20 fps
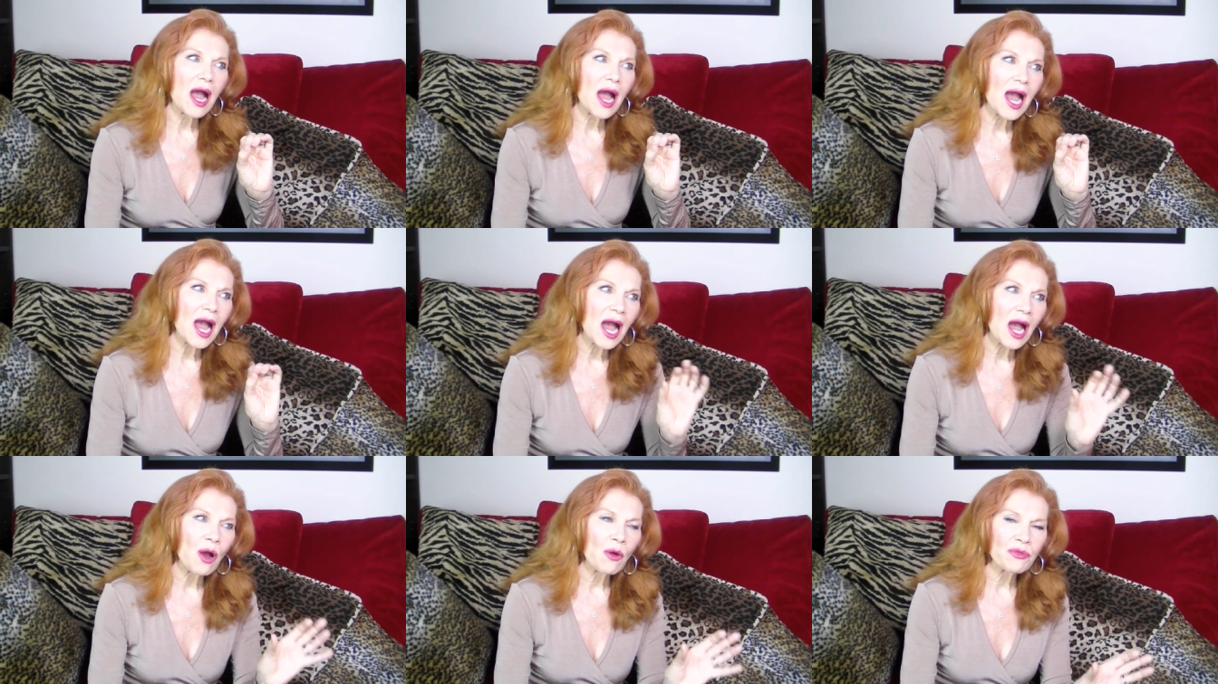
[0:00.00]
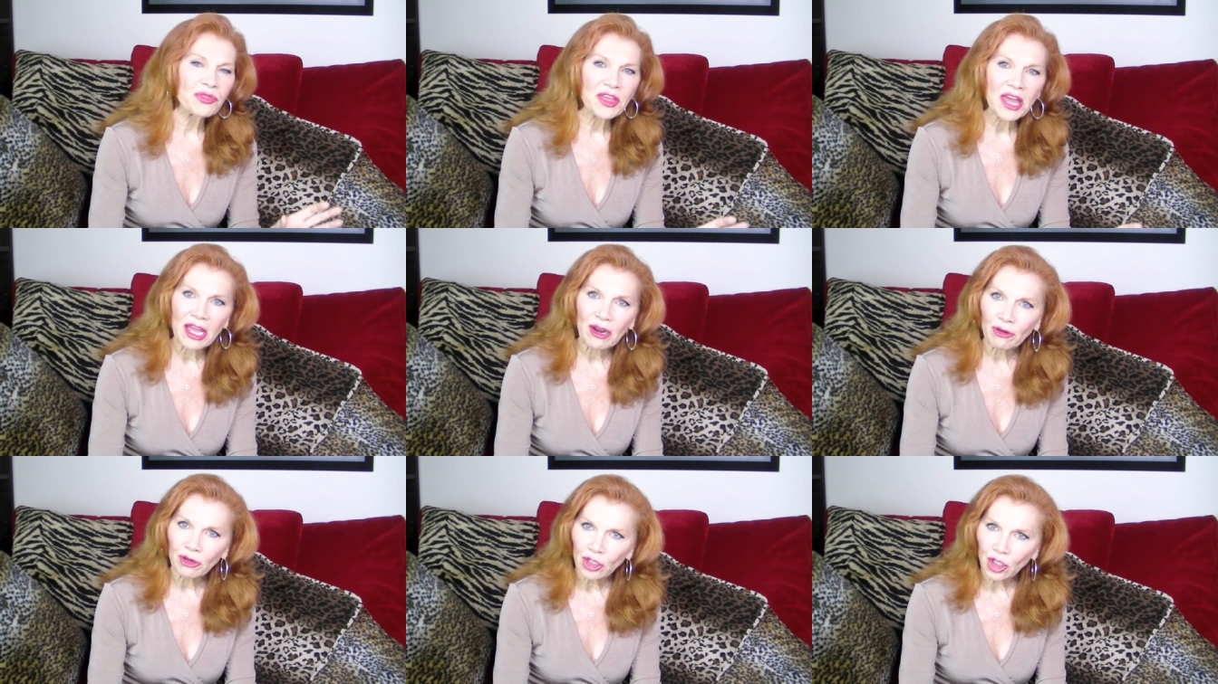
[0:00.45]
how
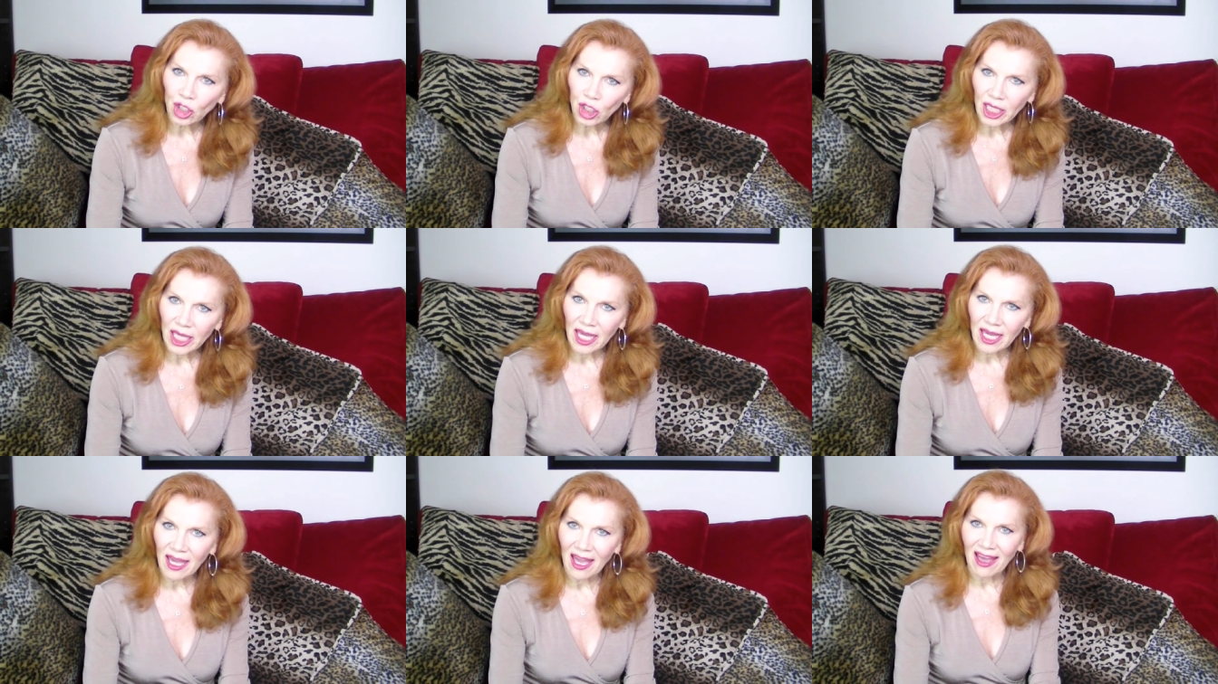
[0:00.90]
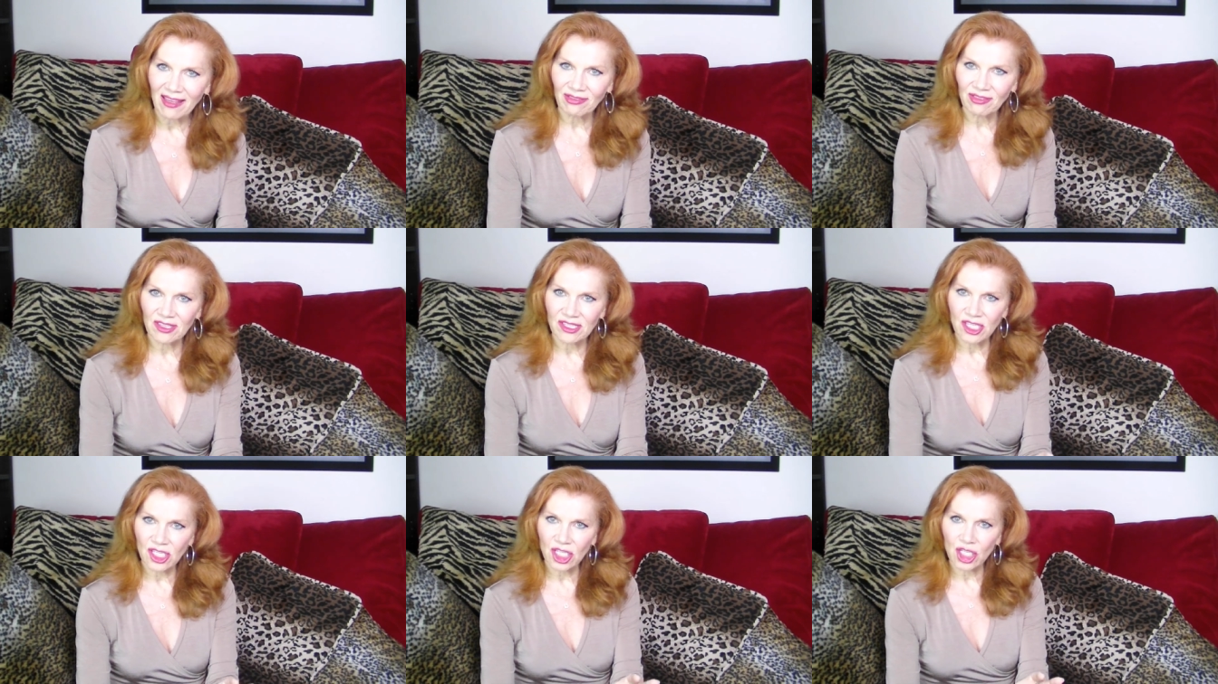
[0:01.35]
they're looking
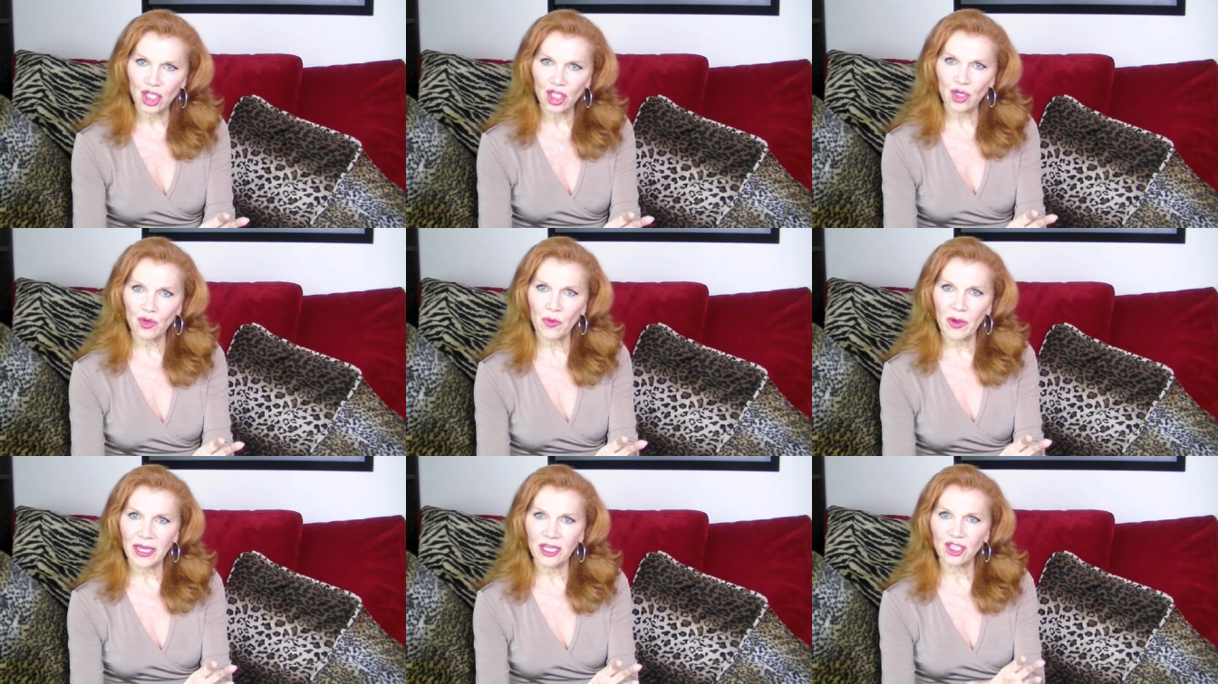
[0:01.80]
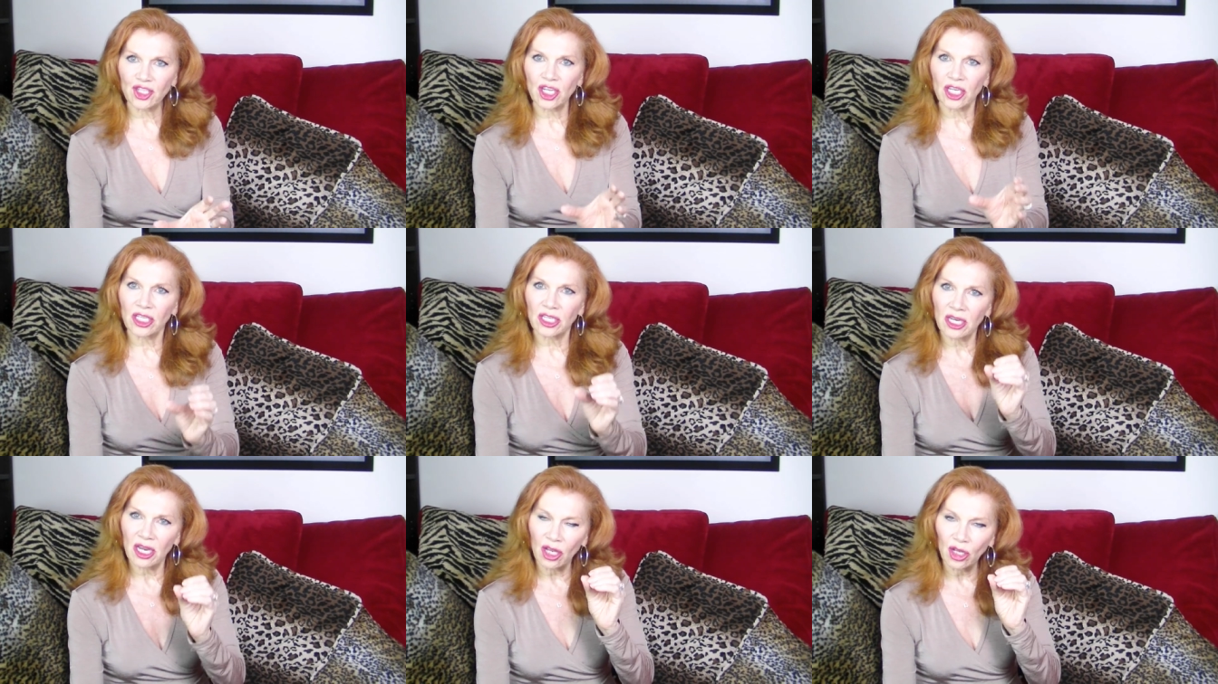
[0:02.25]
at the
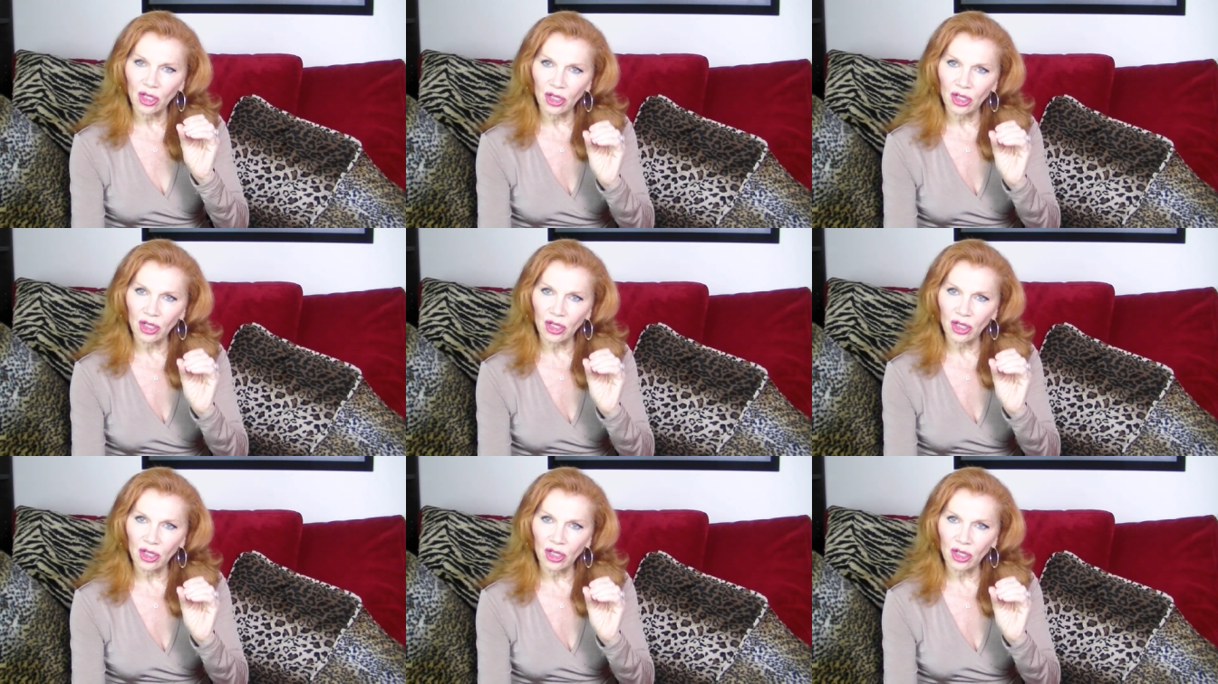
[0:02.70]
situation.